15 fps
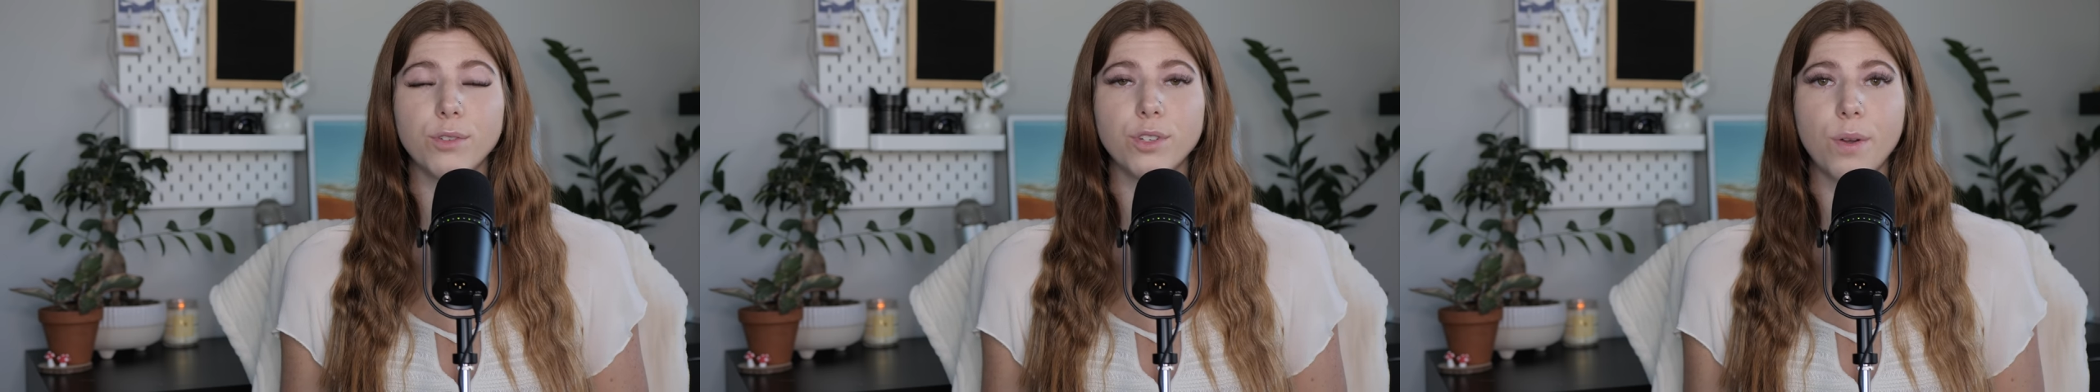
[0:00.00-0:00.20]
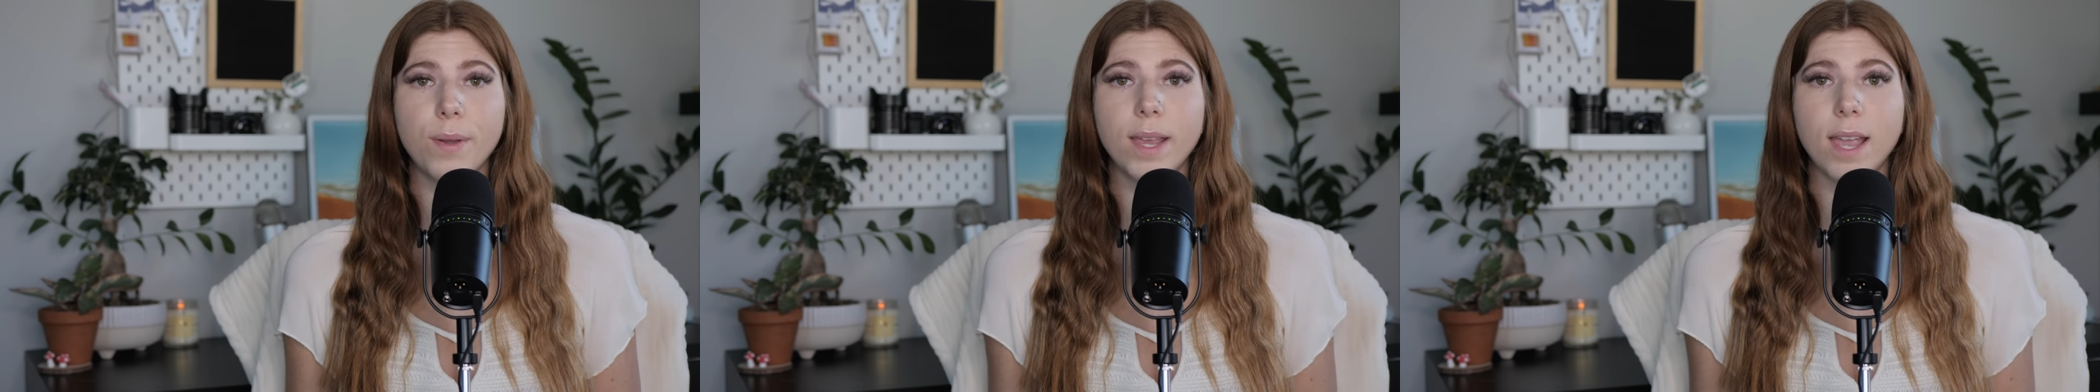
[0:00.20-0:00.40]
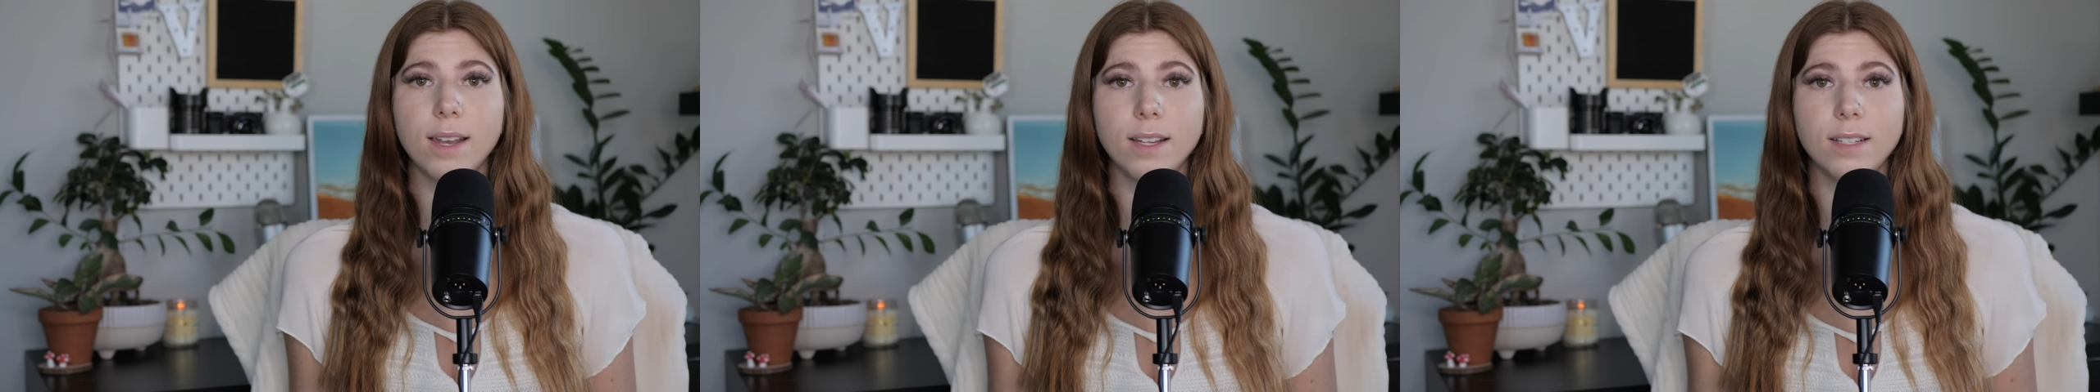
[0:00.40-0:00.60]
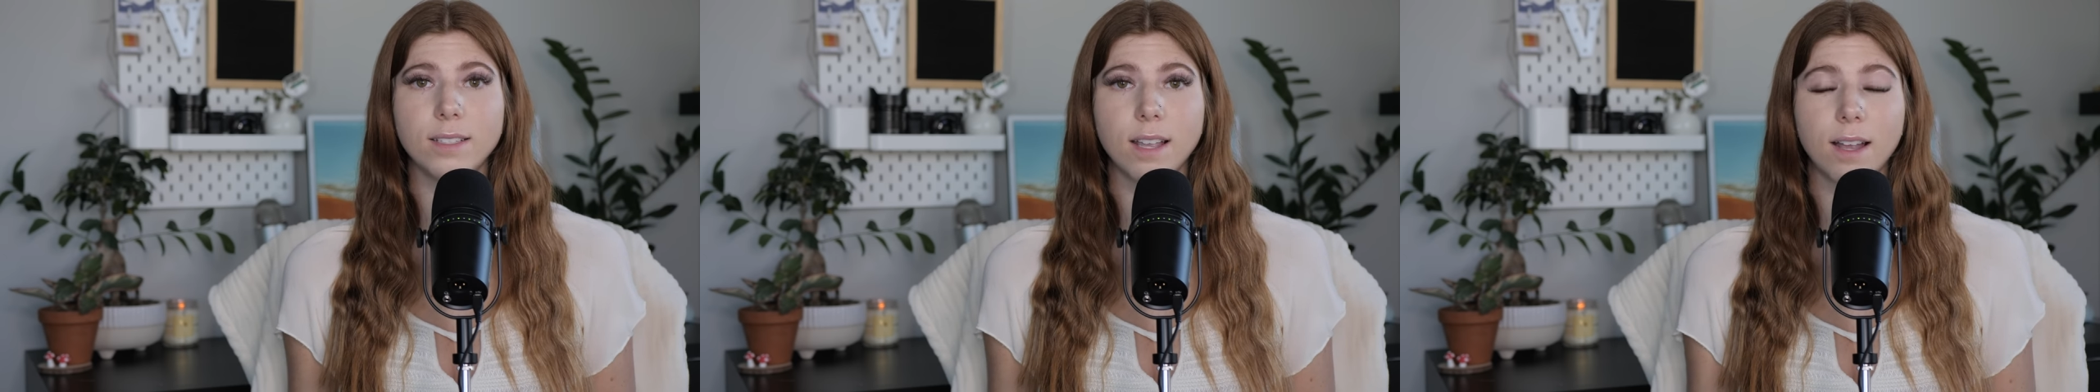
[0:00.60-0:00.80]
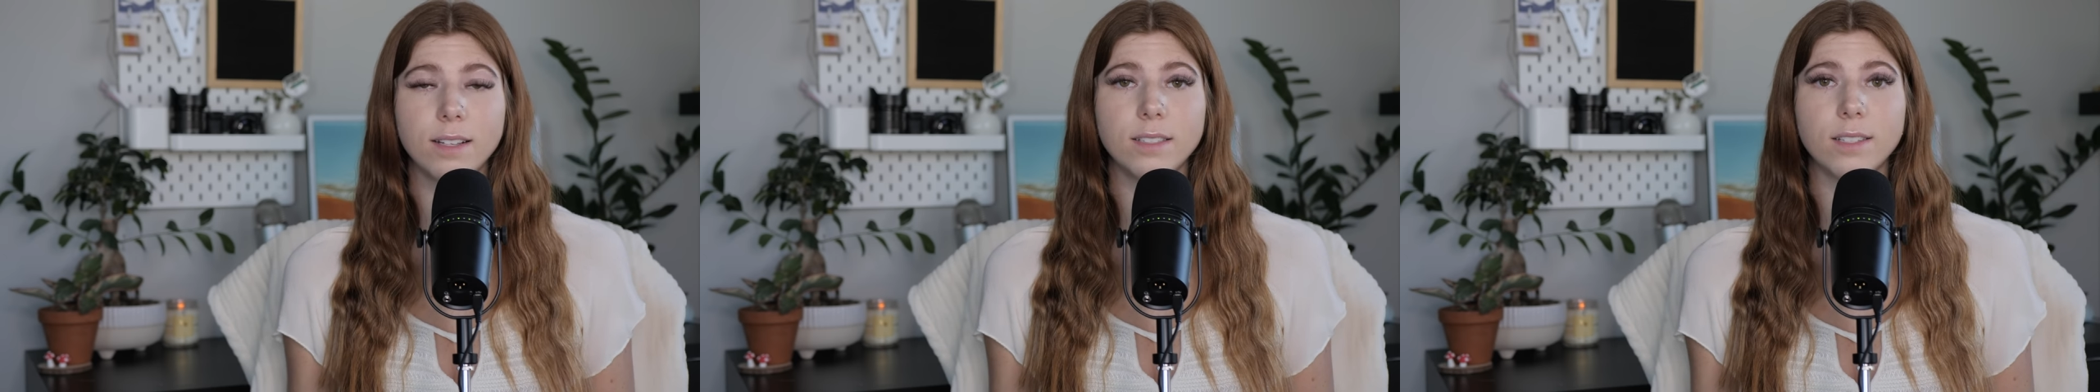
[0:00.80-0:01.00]
showing any
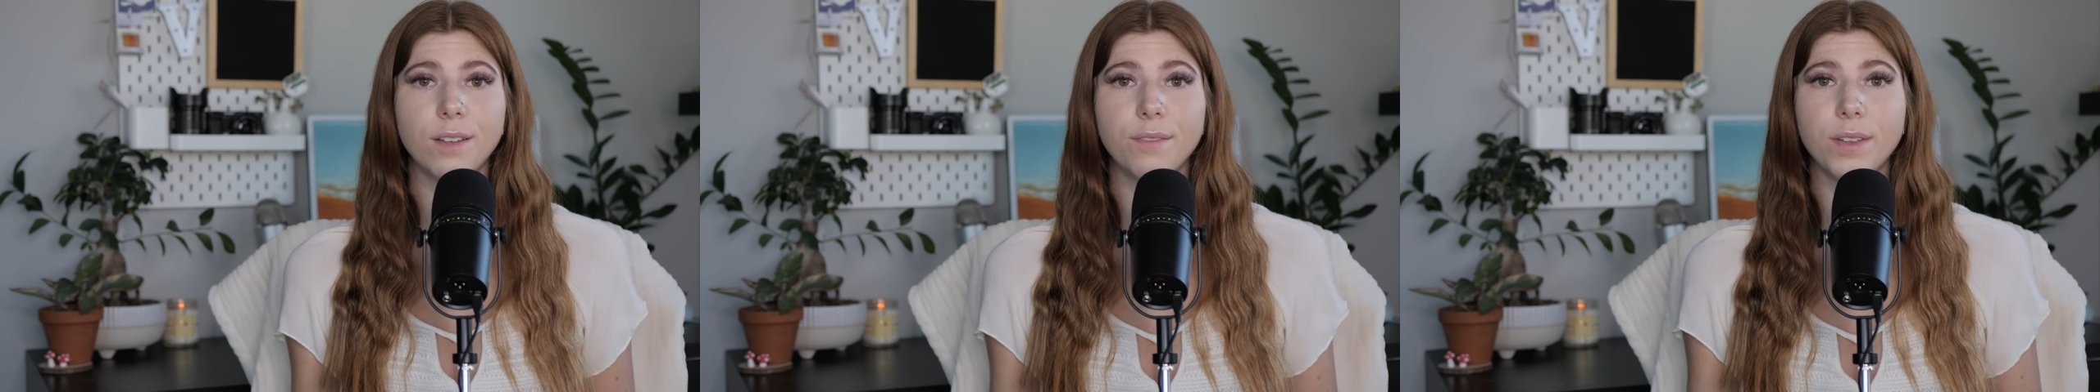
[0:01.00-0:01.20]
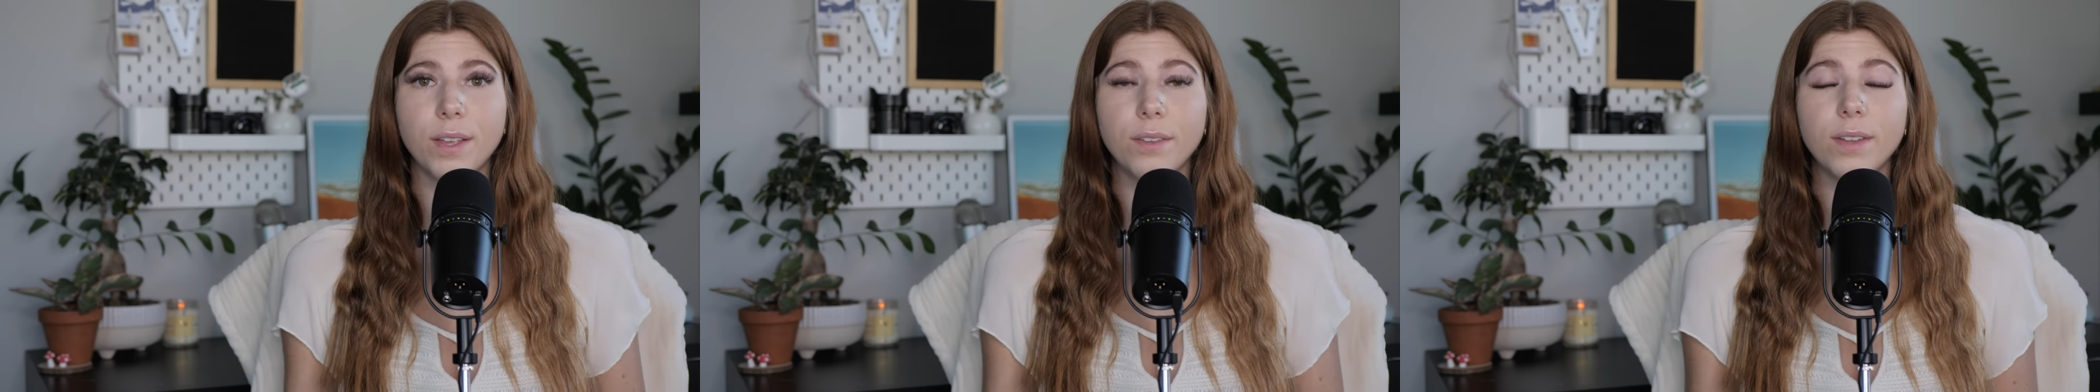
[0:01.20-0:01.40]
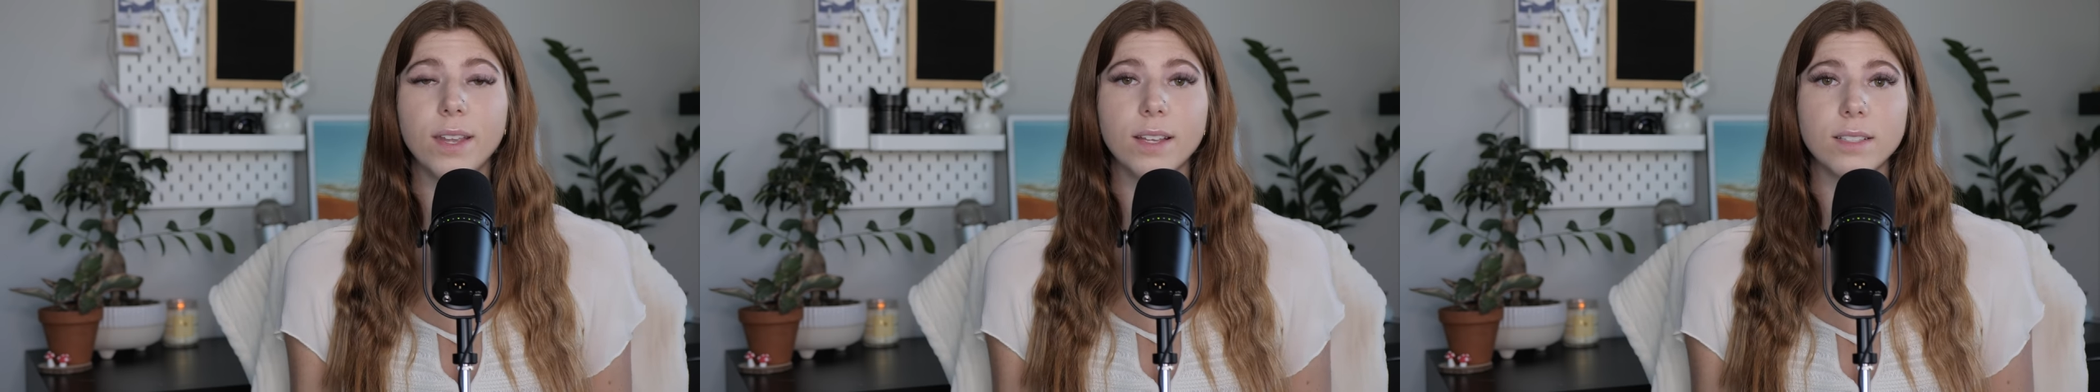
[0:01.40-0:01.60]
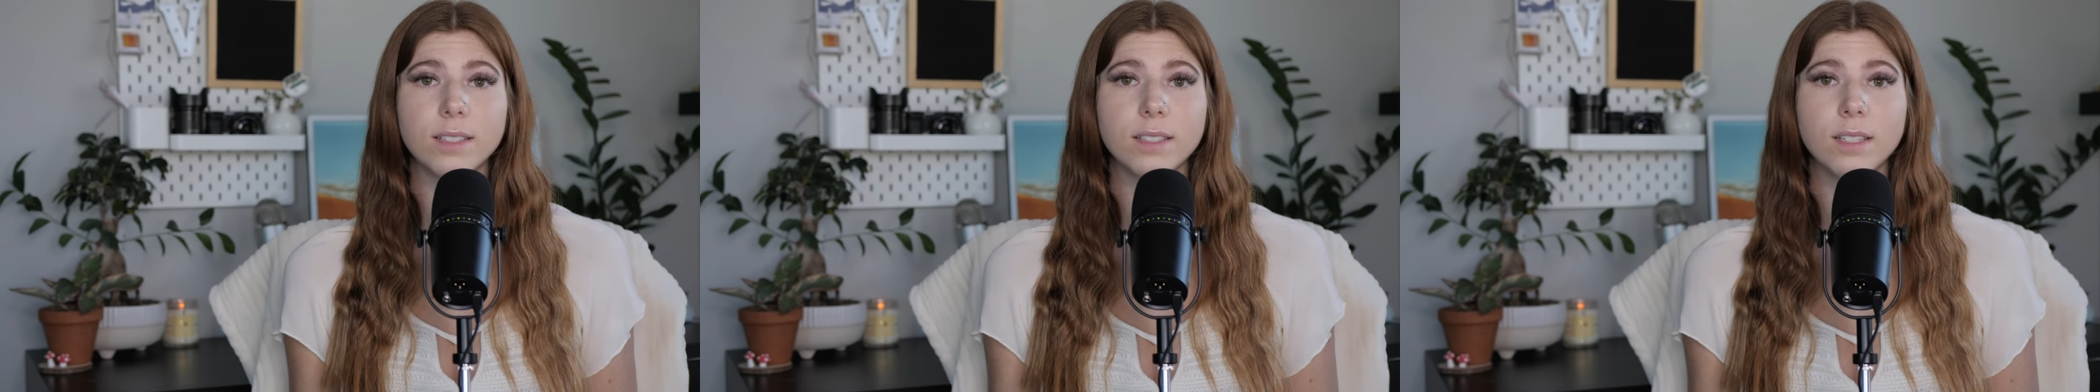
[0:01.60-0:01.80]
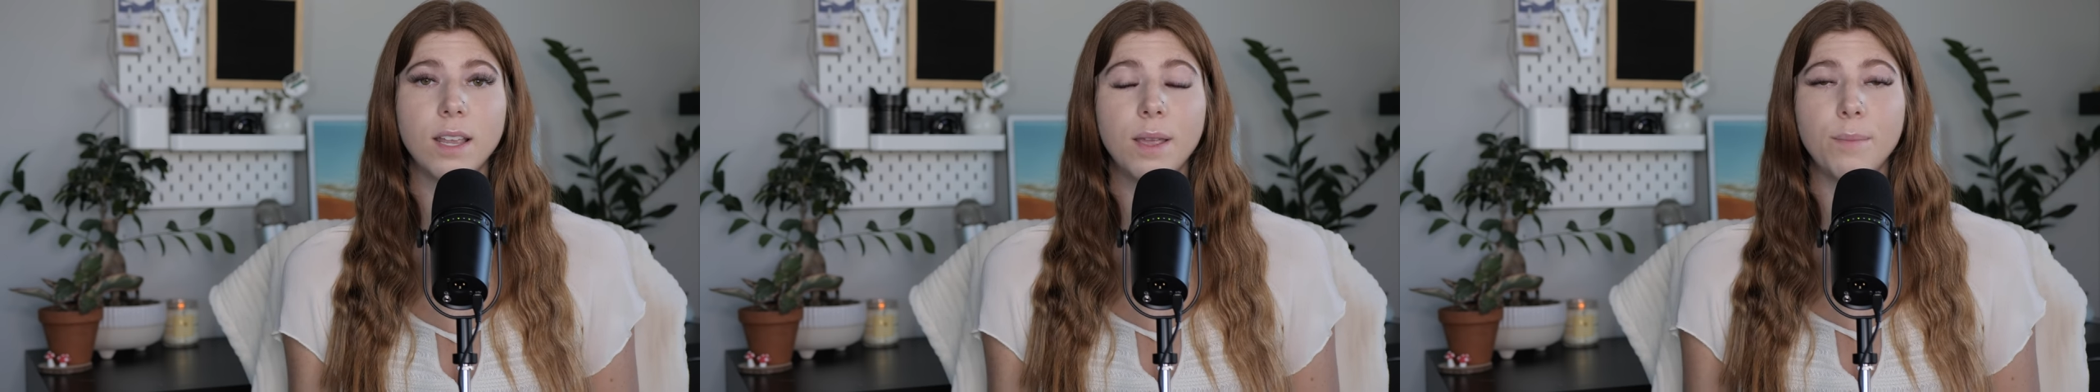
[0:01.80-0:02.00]
signs of illness,